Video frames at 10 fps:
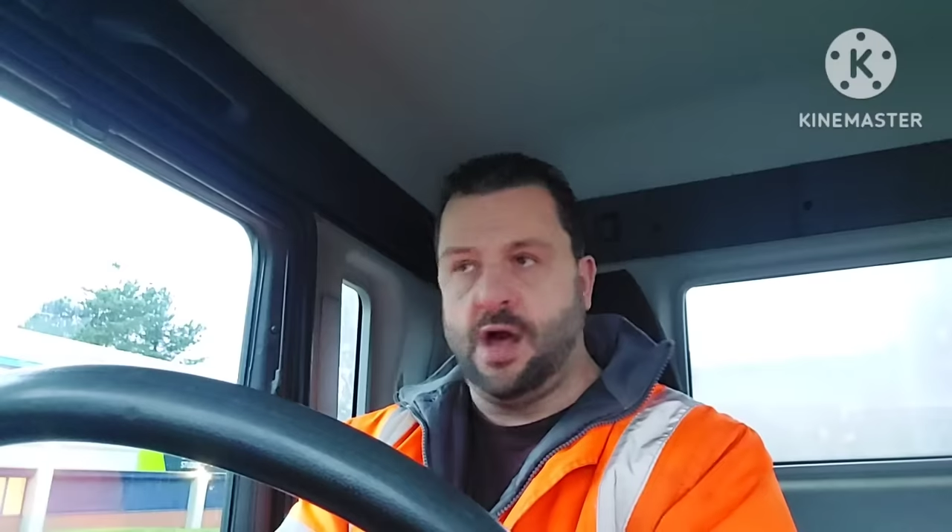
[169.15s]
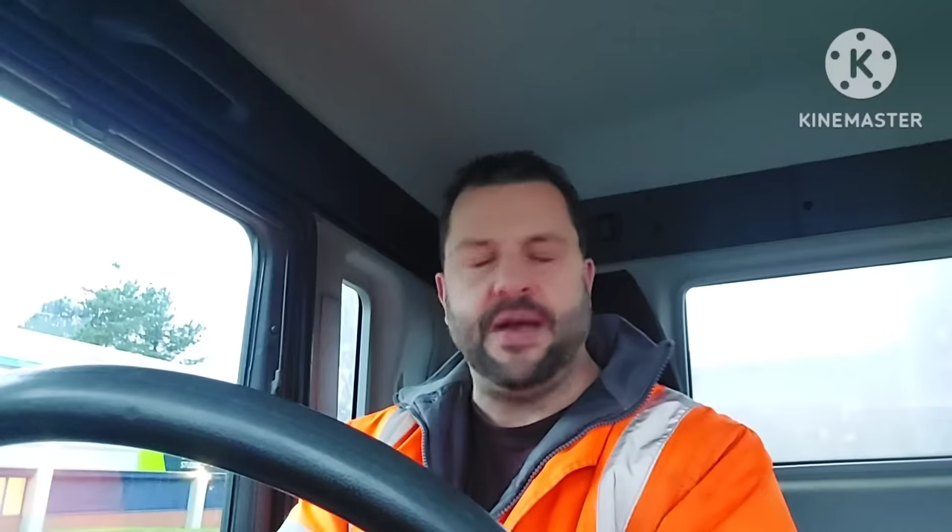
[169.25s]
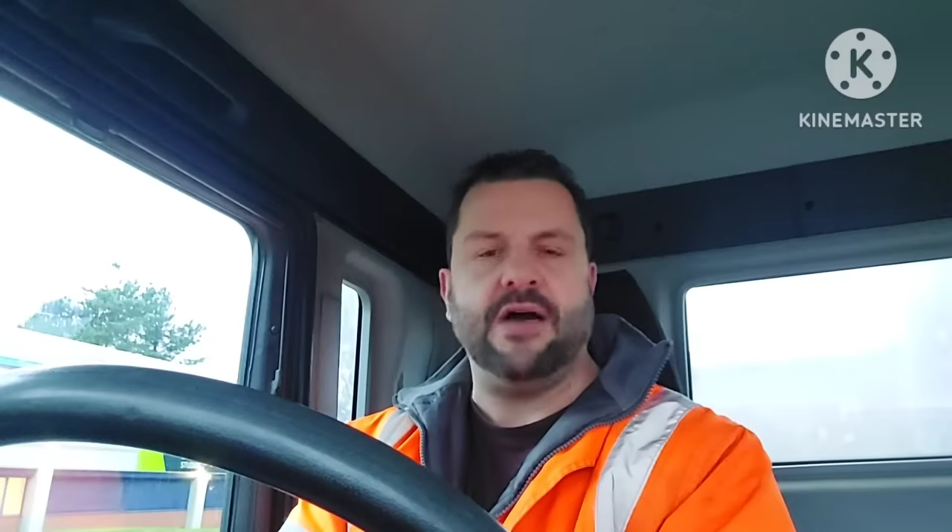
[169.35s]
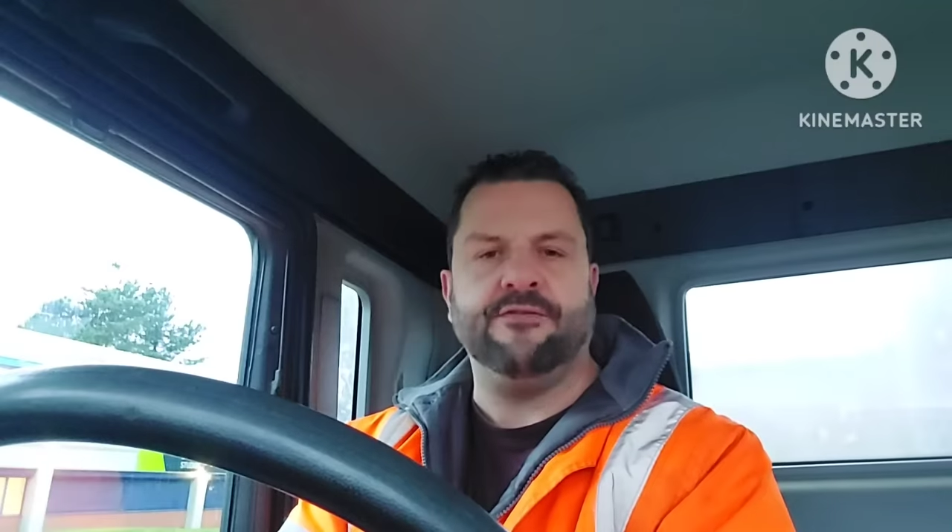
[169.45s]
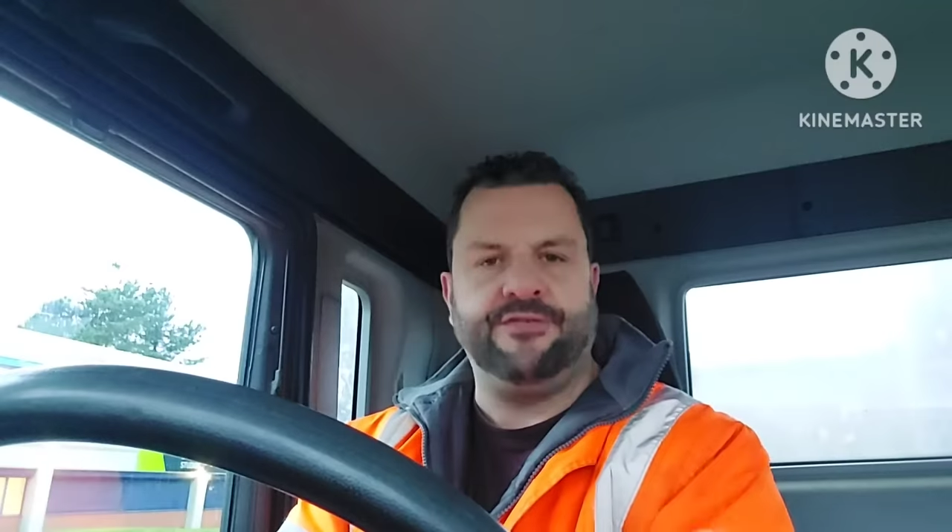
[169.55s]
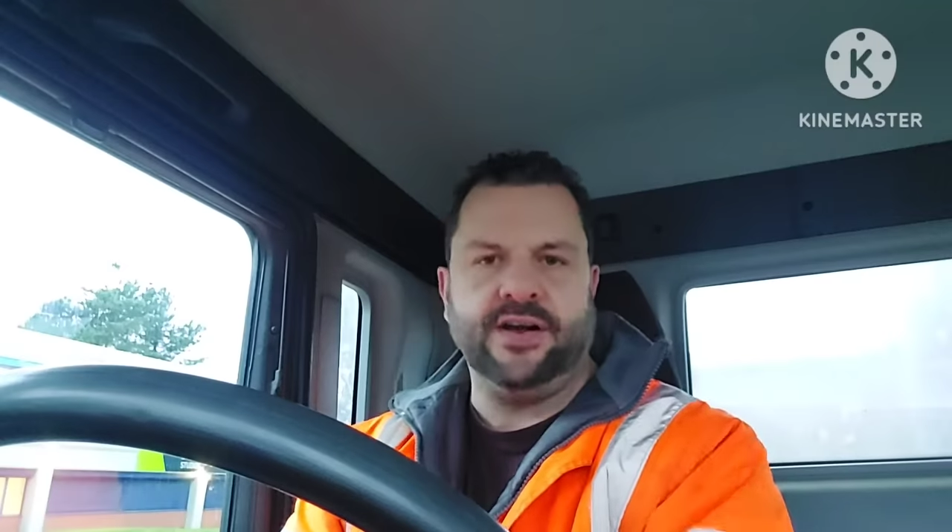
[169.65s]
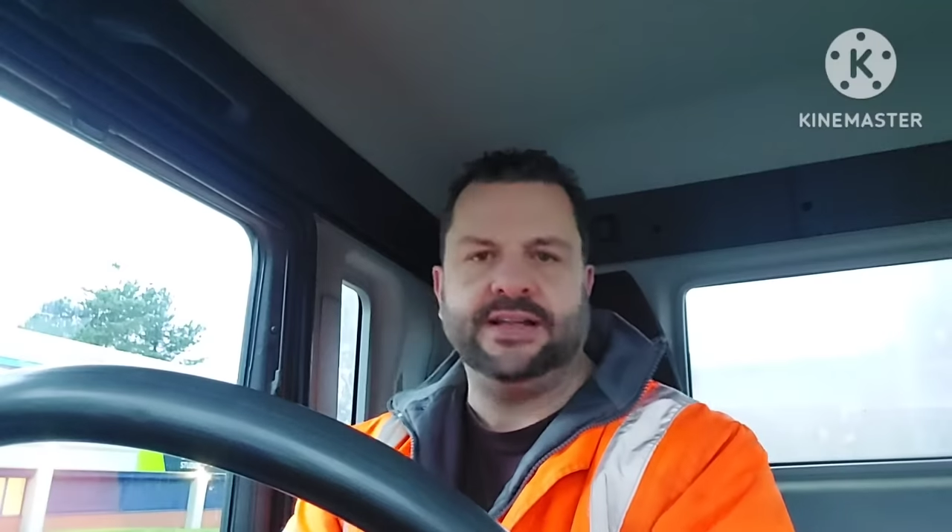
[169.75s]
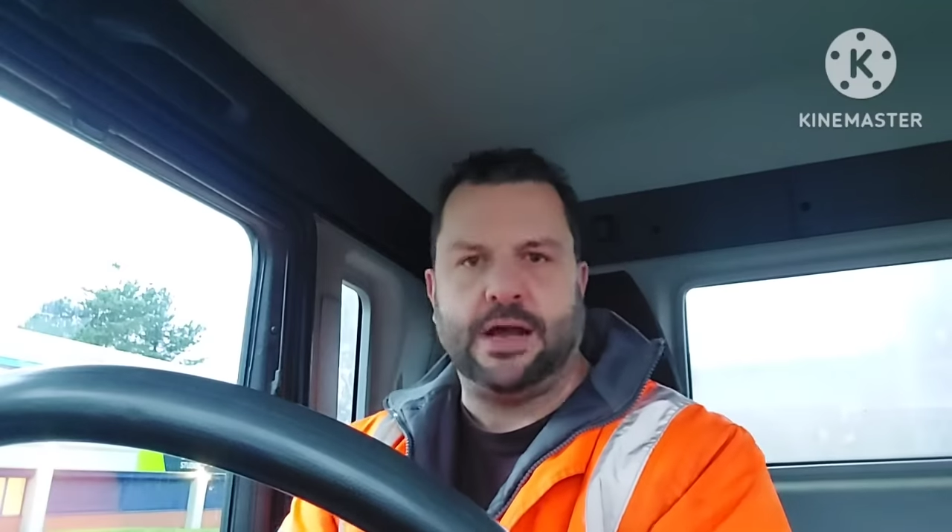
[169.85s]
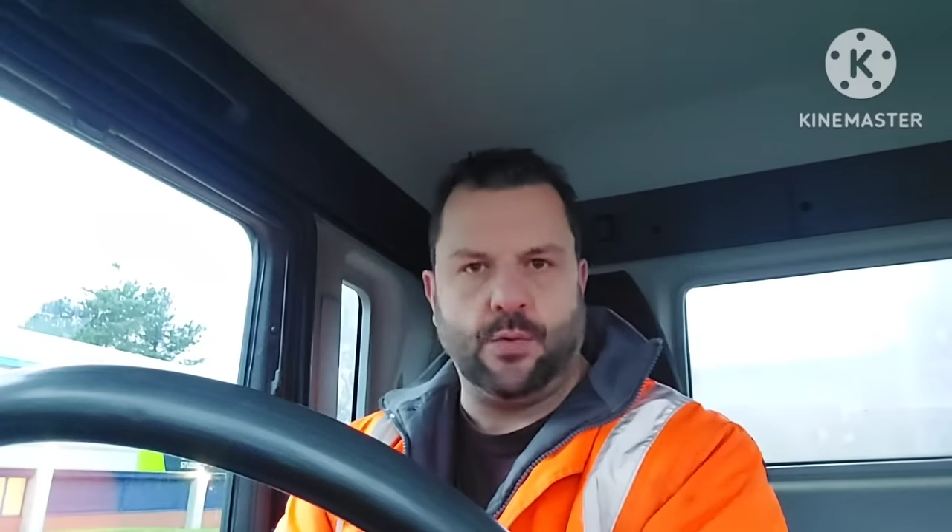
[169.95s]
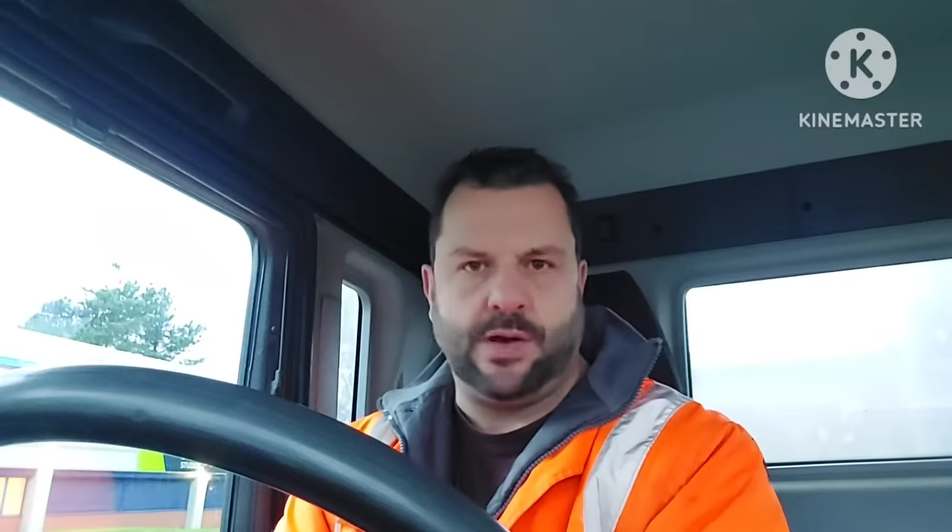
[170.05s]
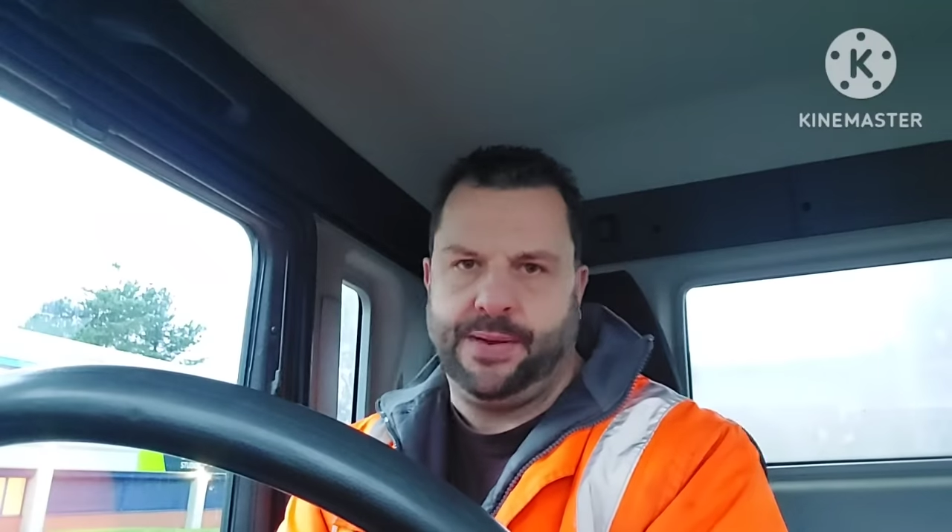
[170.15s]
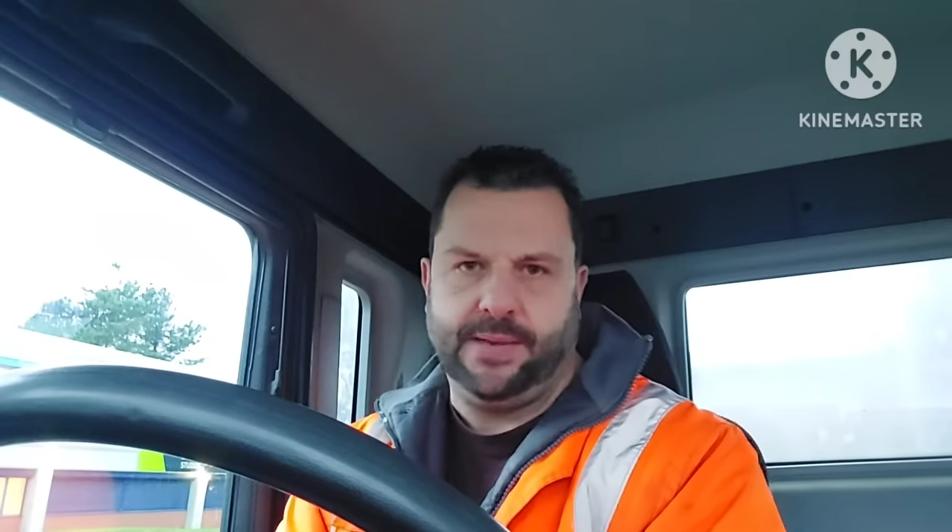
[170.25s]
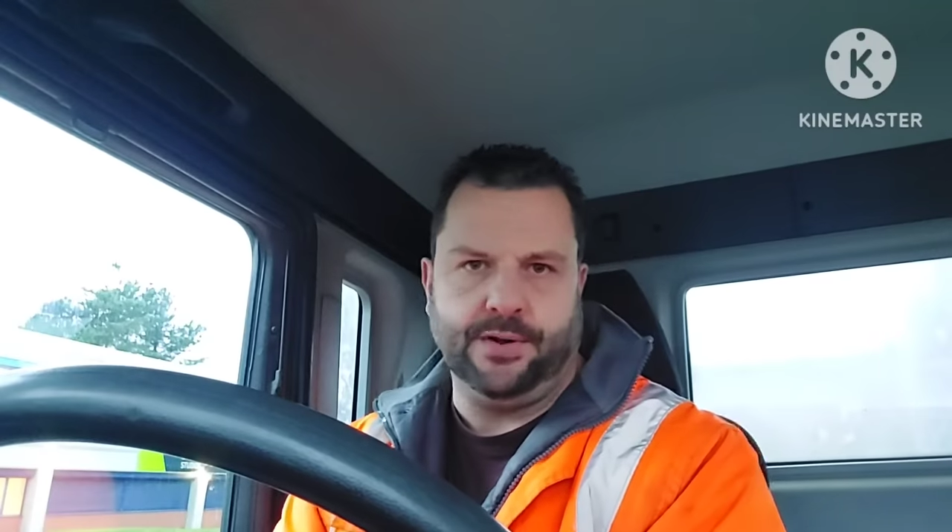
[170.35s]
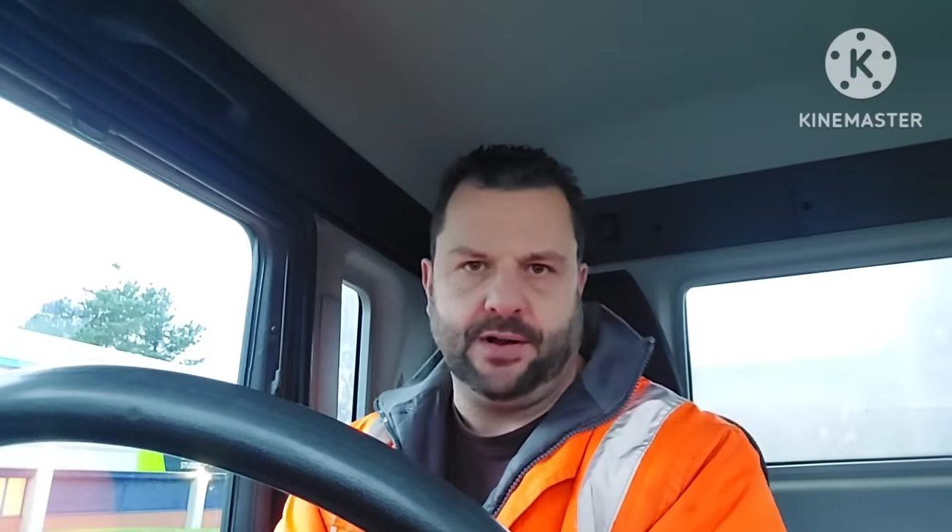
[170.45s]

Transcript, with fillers: come out and find out where people